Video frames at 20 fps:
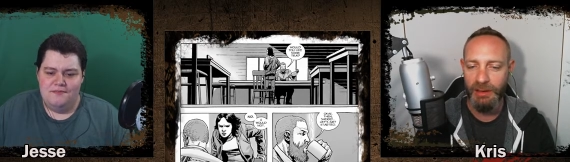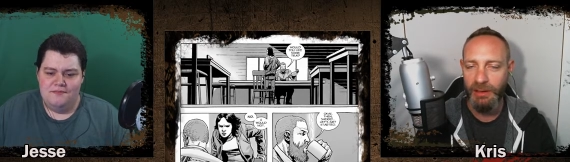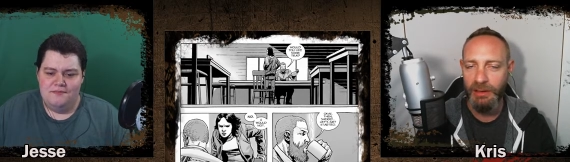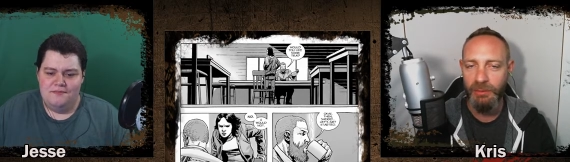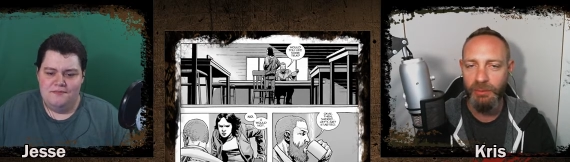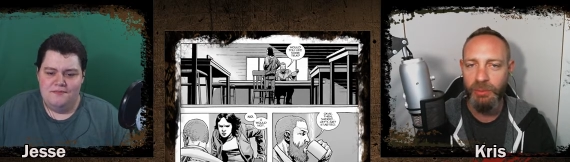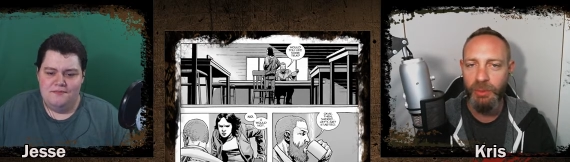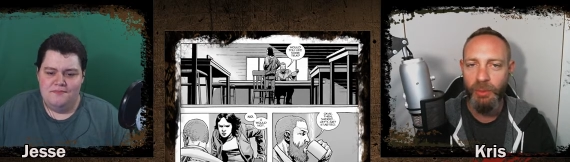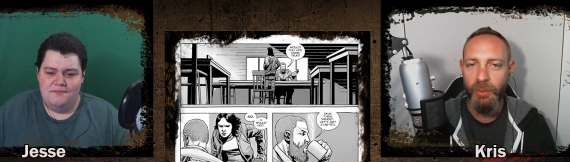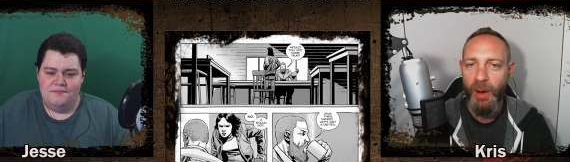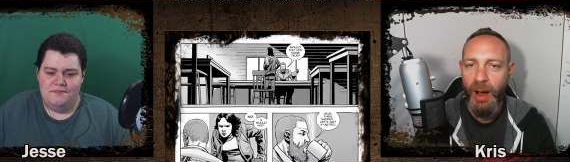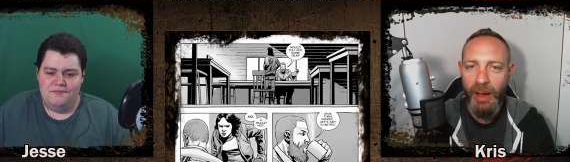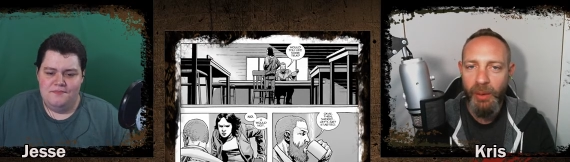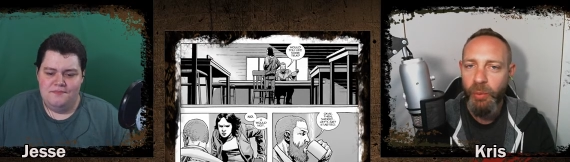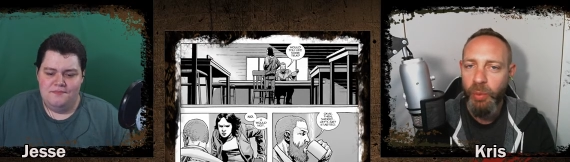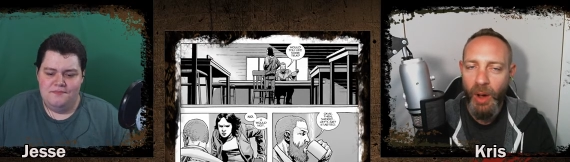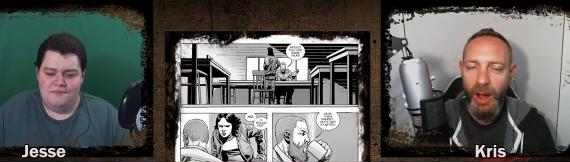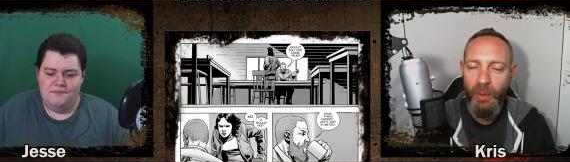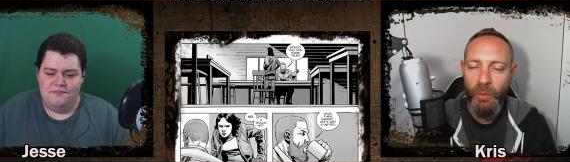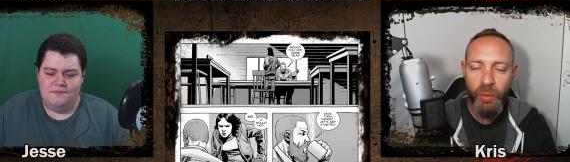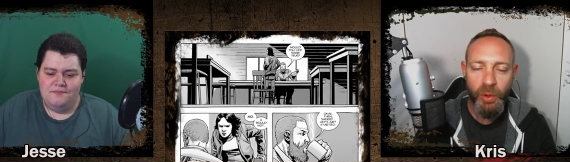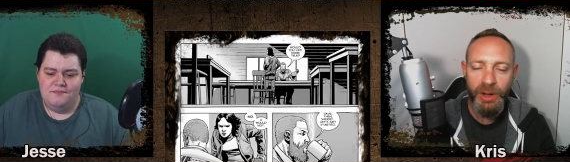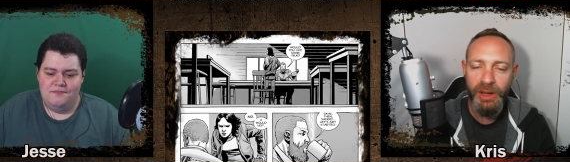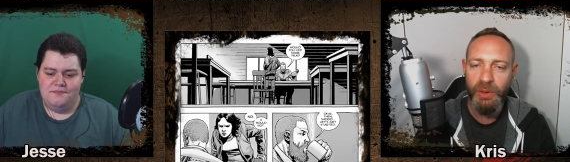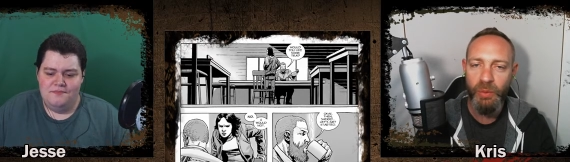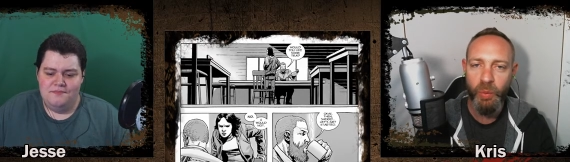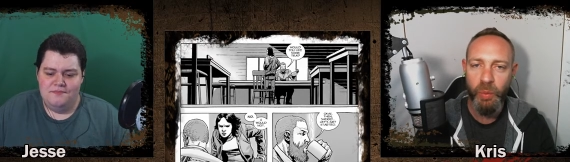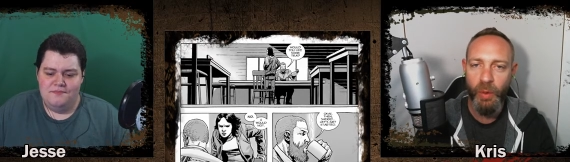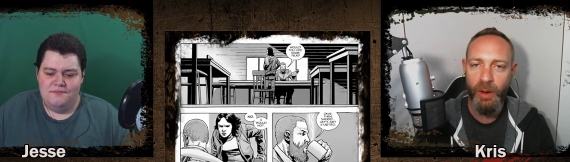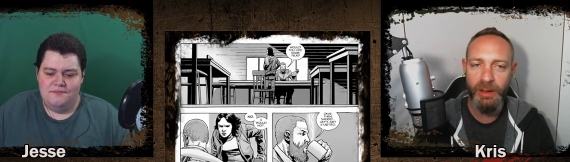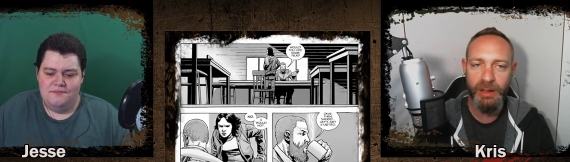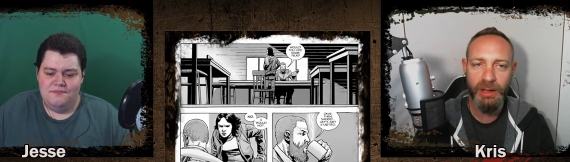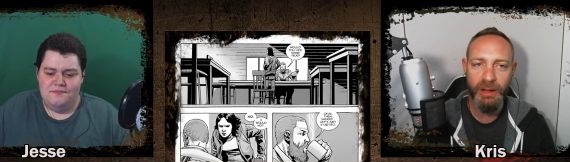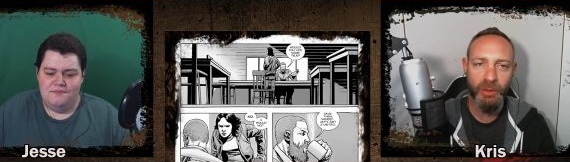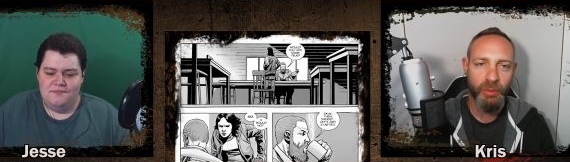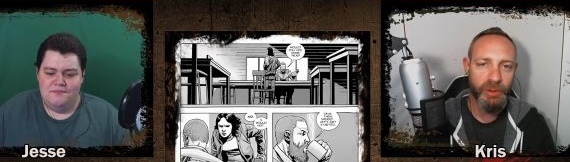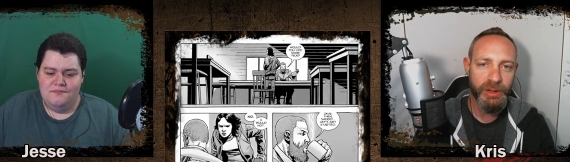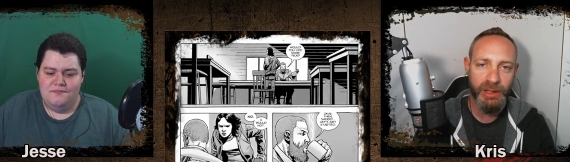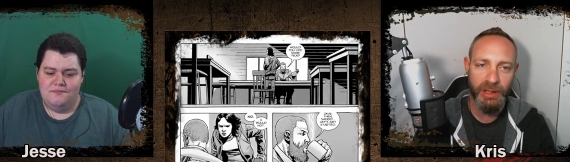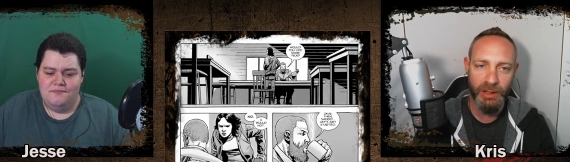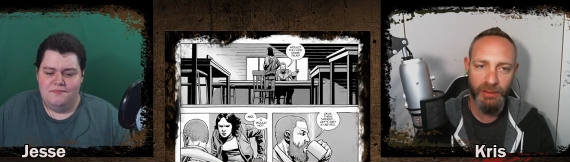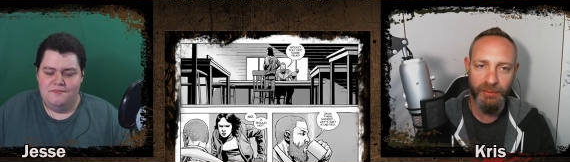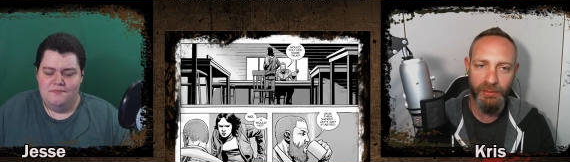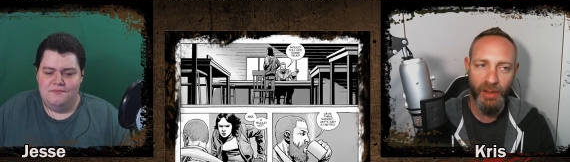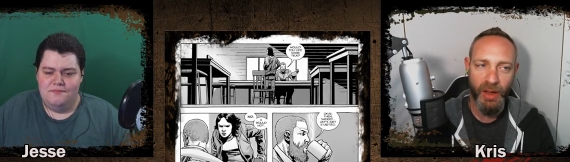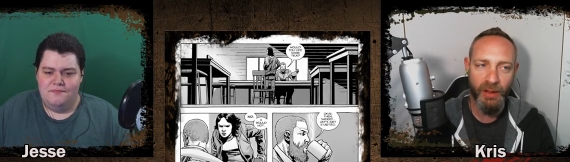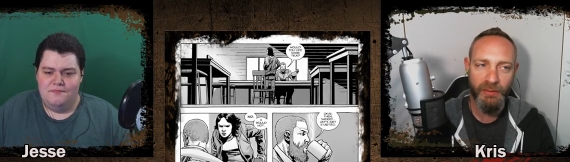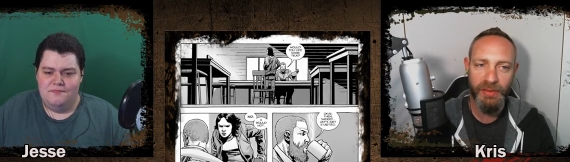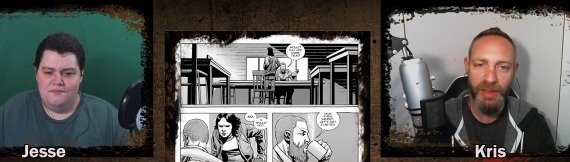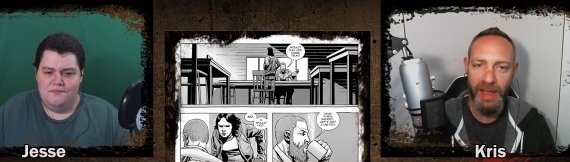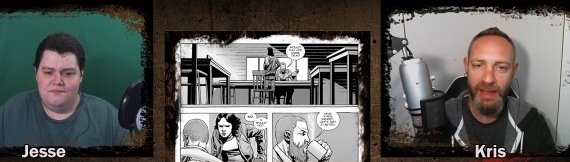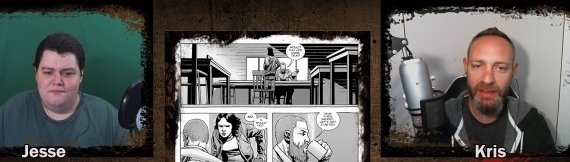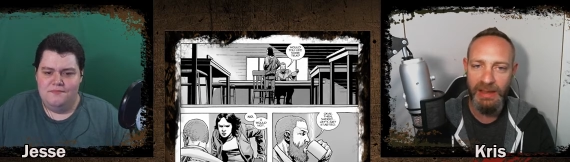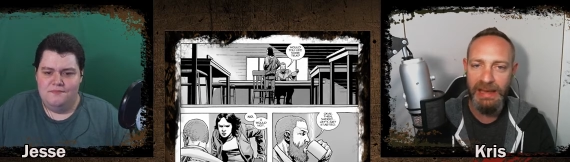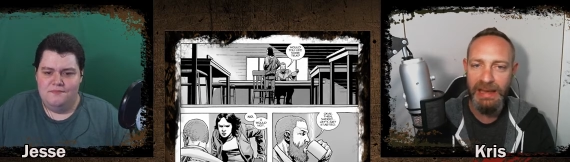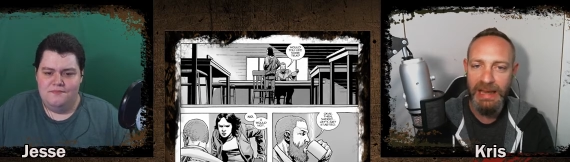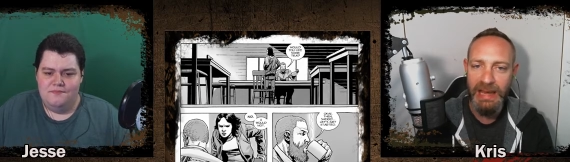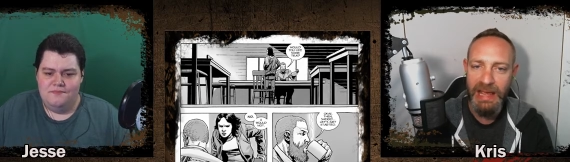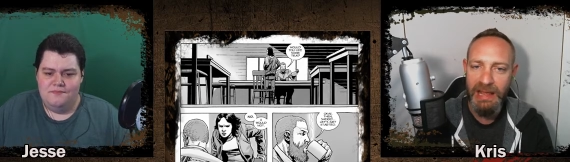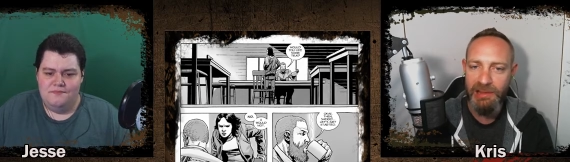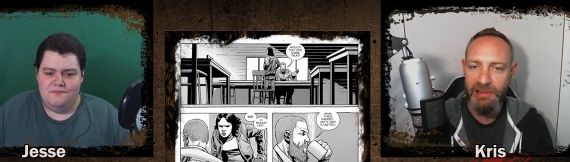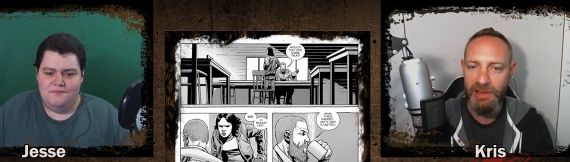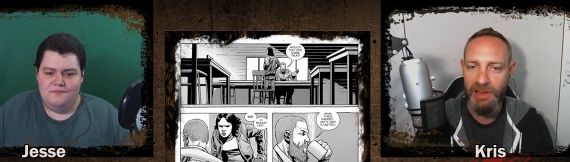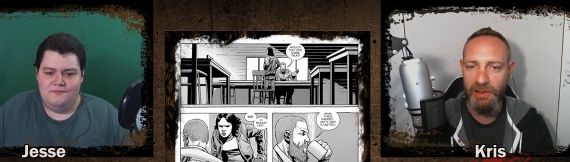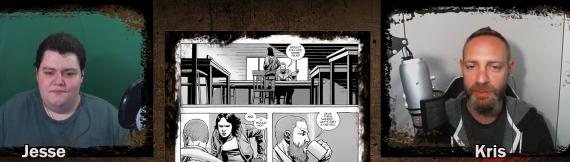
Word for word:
Speaker 1: why why would he you know what are you gonna fly off the handle he needs